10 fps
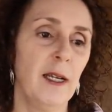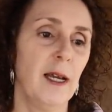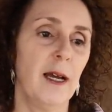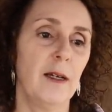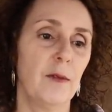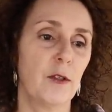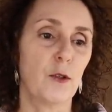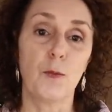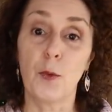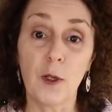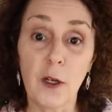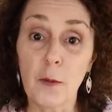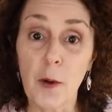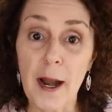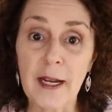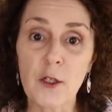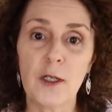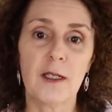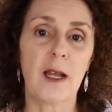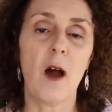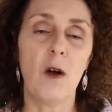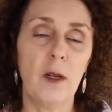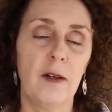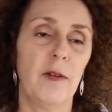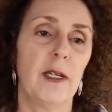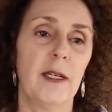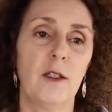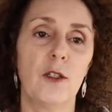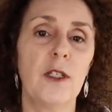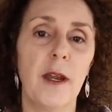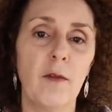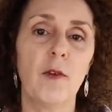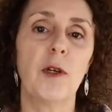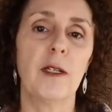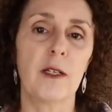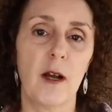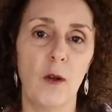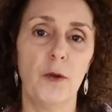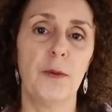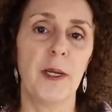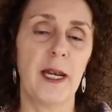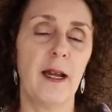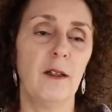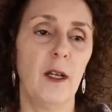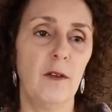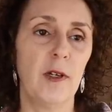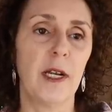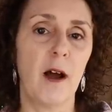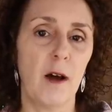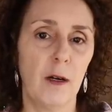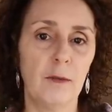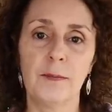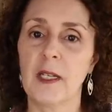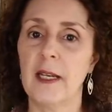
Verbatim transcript: uh, the little branches, all of it, it just never gets old to me. I love it all.